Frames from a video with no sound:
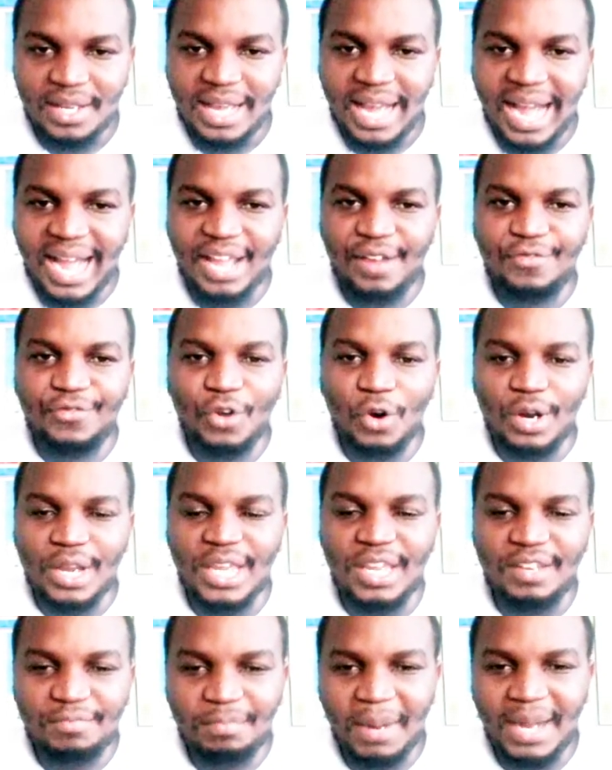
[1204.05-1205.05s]
I
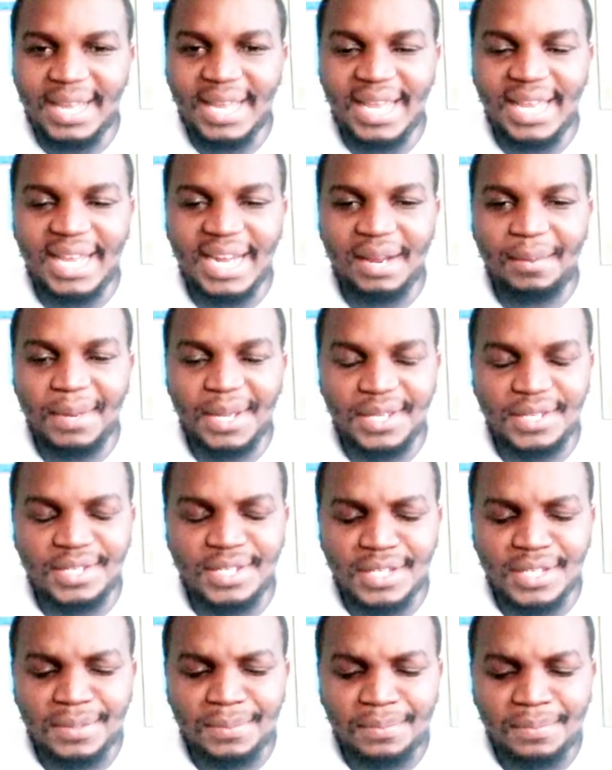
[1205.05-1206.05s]
forgive my
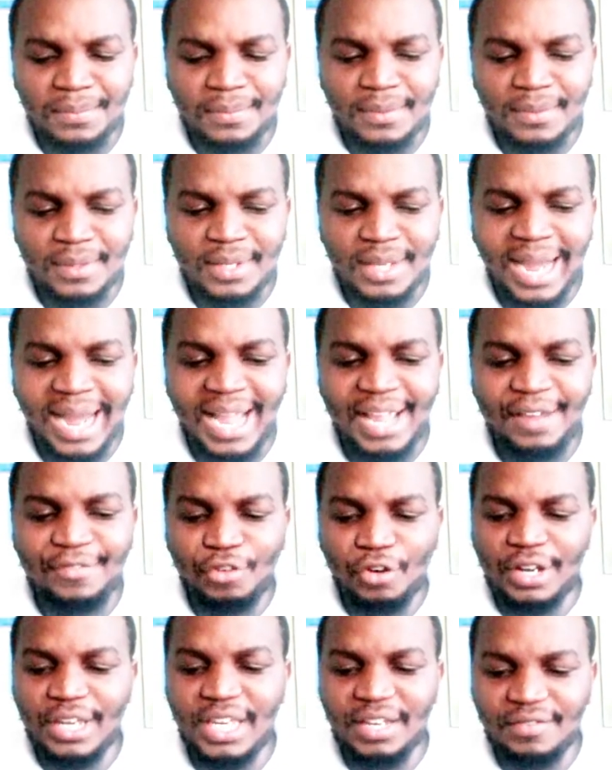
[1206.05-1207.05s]
enemies. I
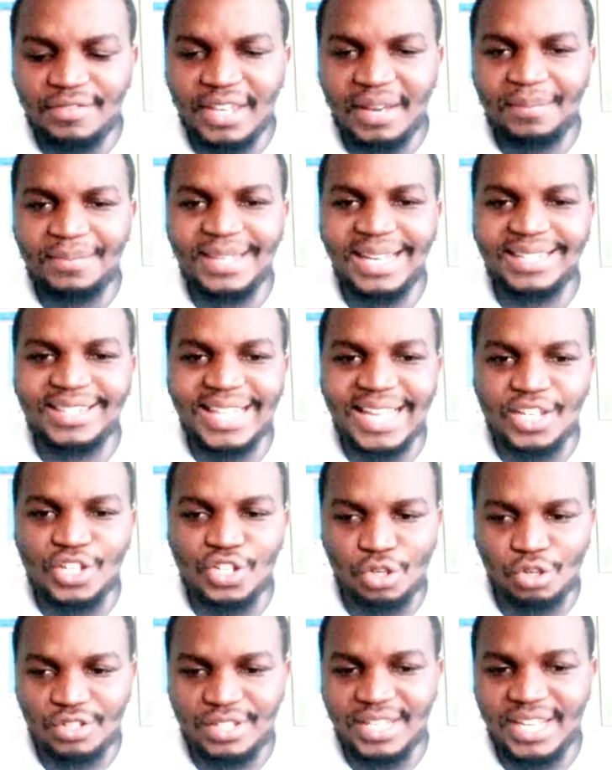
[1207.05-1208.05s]
forgive them that
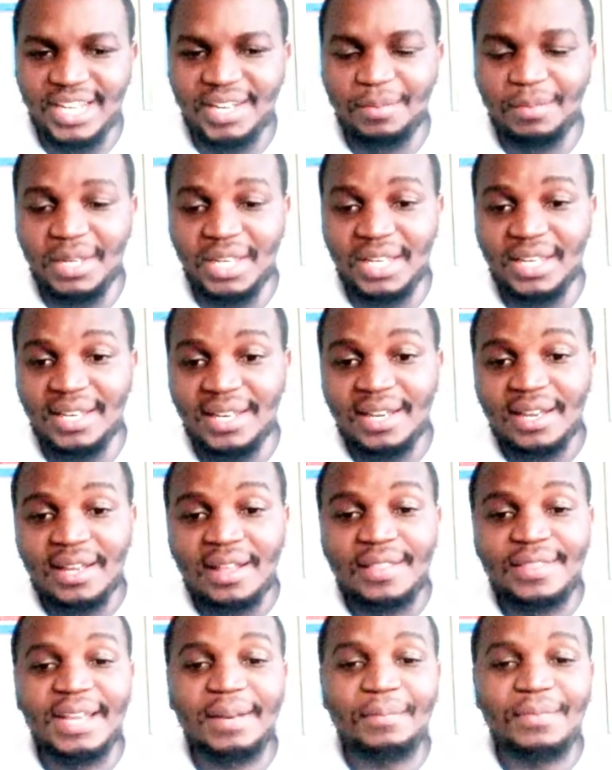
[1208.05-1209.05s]
assaulted me,
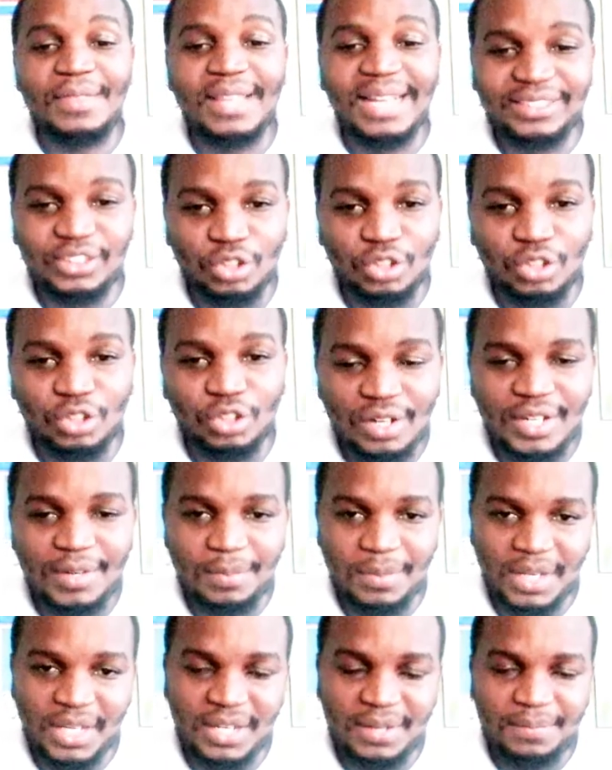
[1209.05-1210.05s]
them that wronged
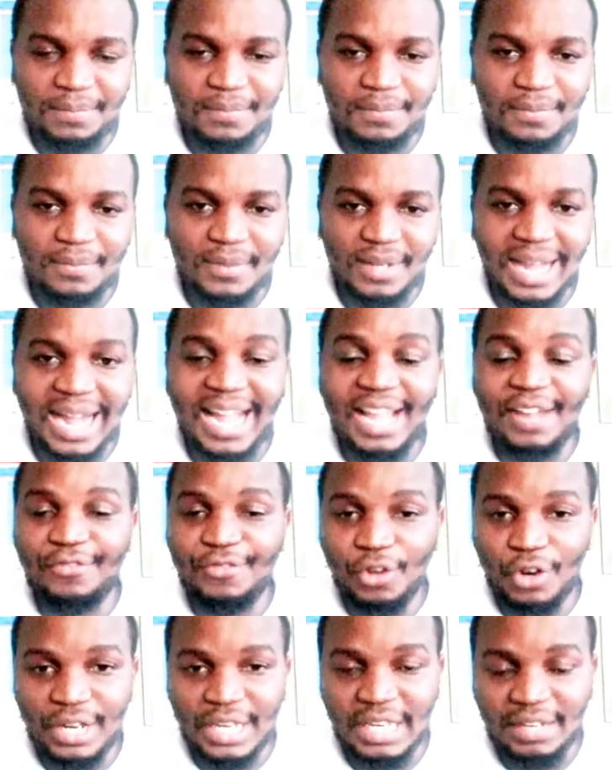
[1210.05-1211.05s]
me. I
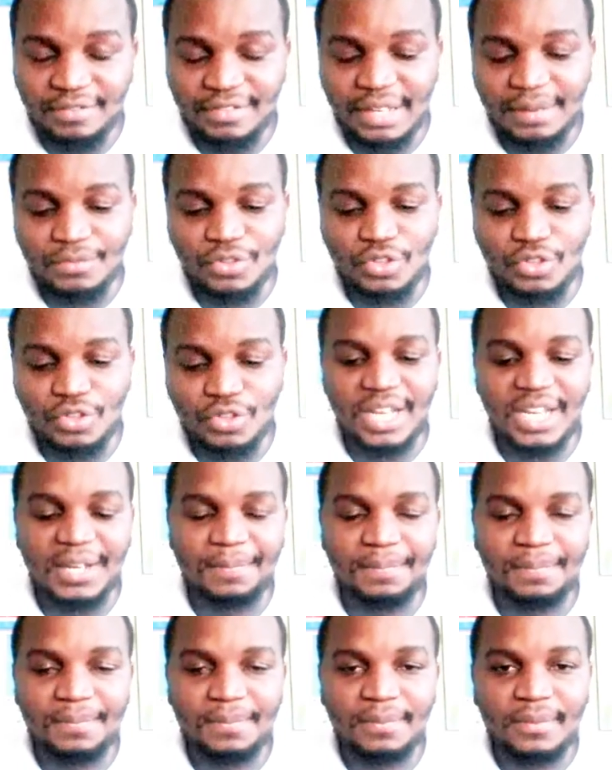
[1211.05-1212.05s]
forgive them today
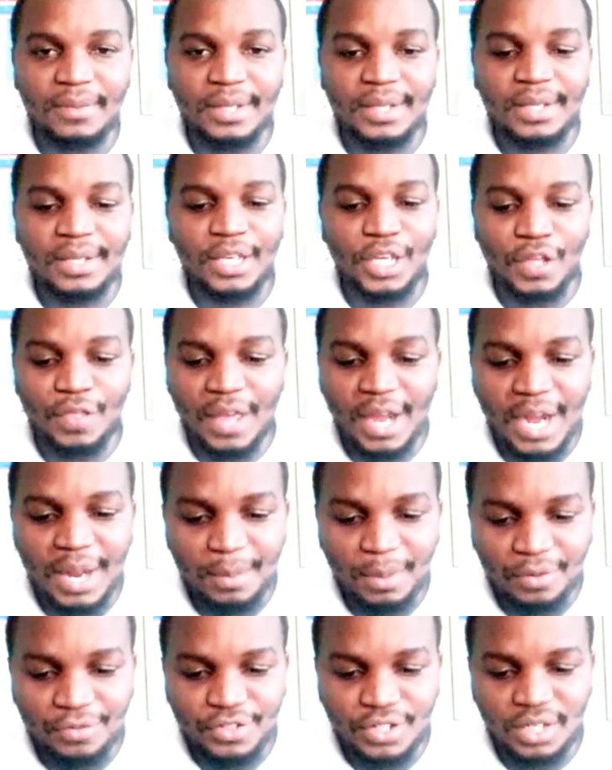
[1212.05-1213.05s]
in the
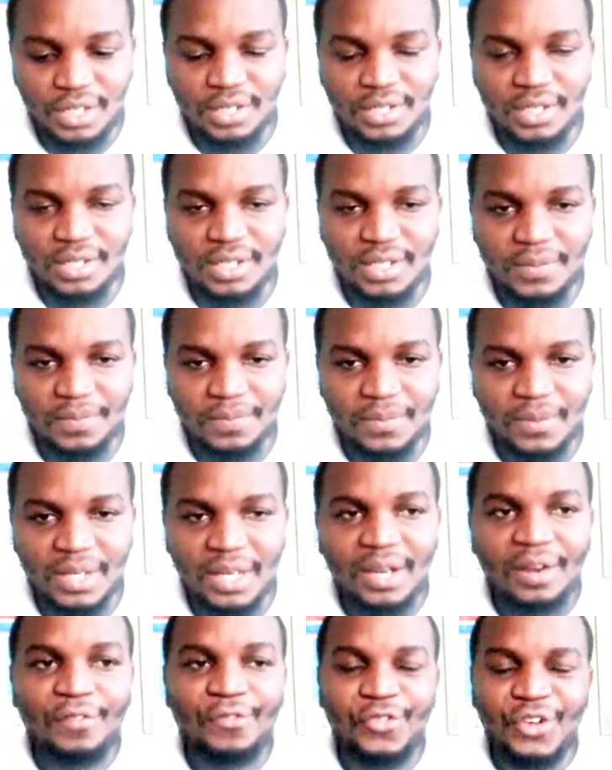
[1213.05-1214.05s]
name of Jesus.
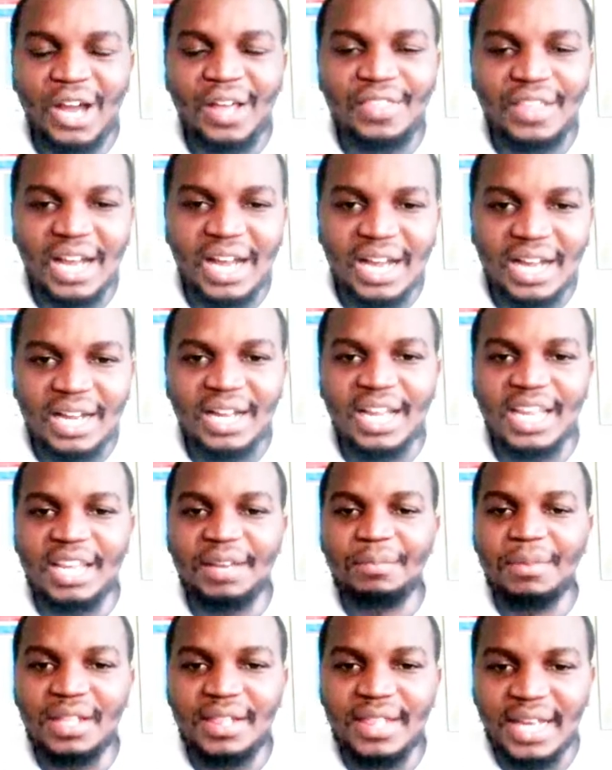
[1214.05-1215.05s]
Father,
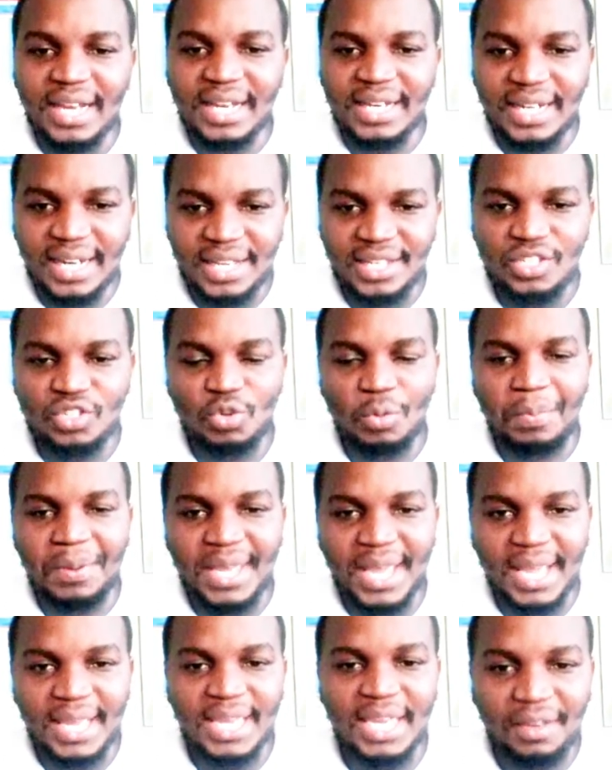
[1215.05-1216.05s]
give me the grace to
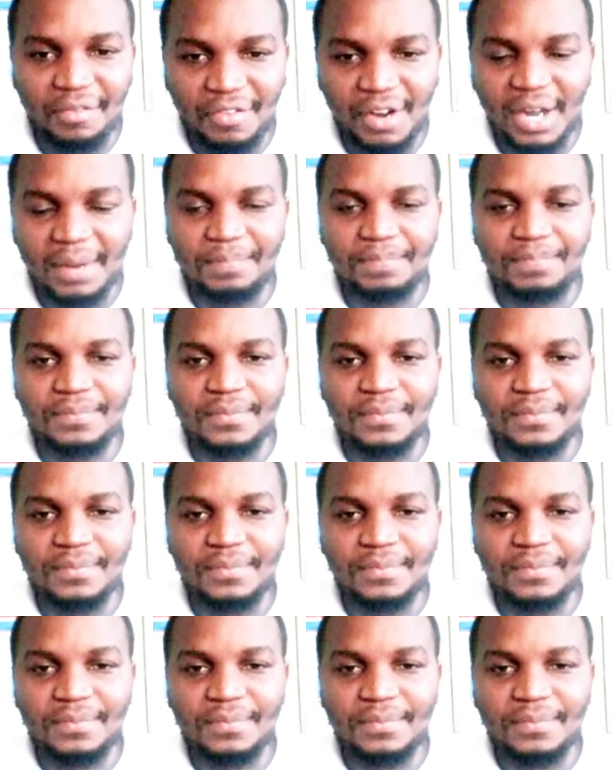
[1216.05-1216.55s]
be a giver